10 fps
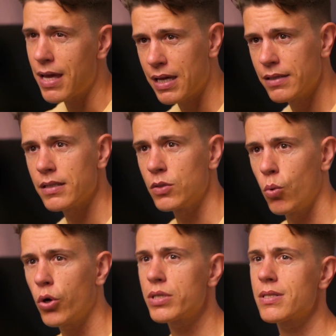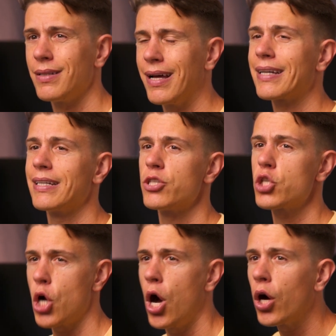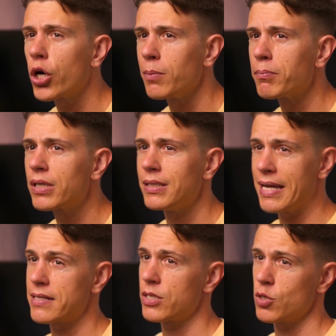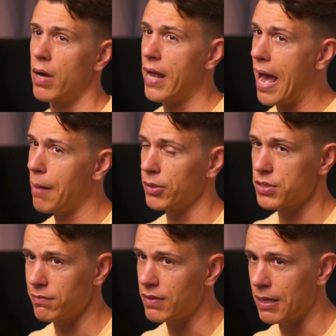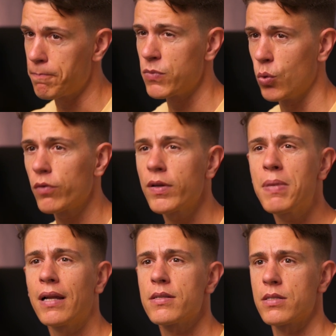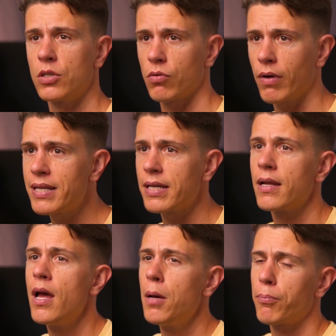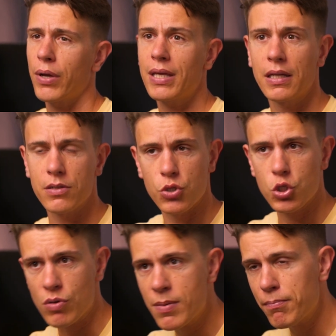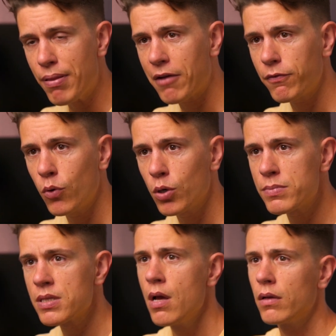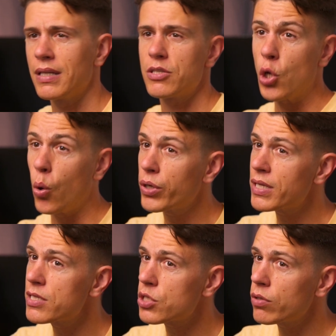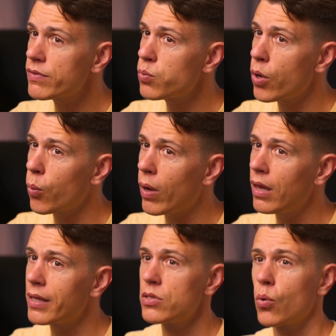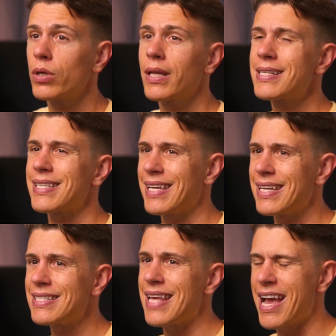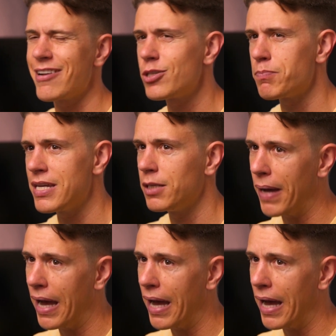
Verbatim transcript: and it works like a charm connecting to my Apple TV. NordVPN is great at breaking into streaming platforms, the torrenting service work well, and NordLynx is a speed